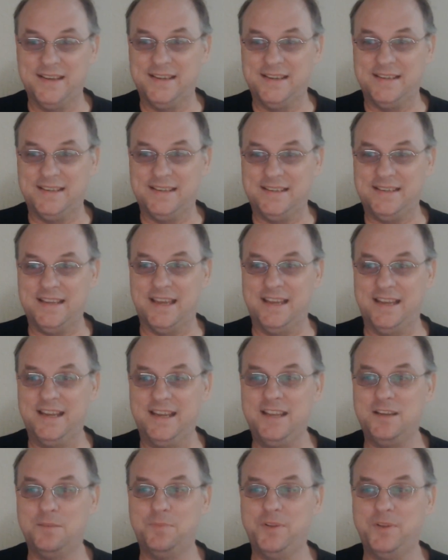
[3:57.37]

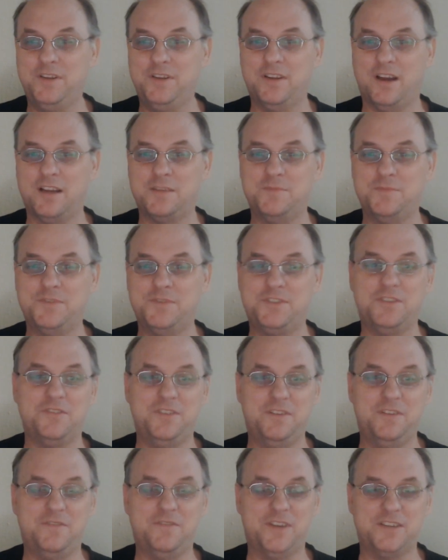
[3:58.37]
Incomplete documents during the
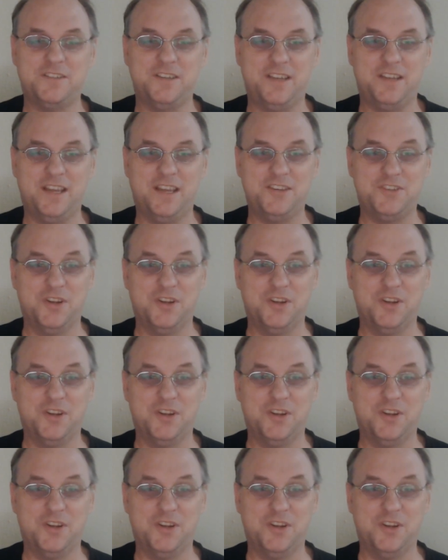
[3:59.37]
investigation.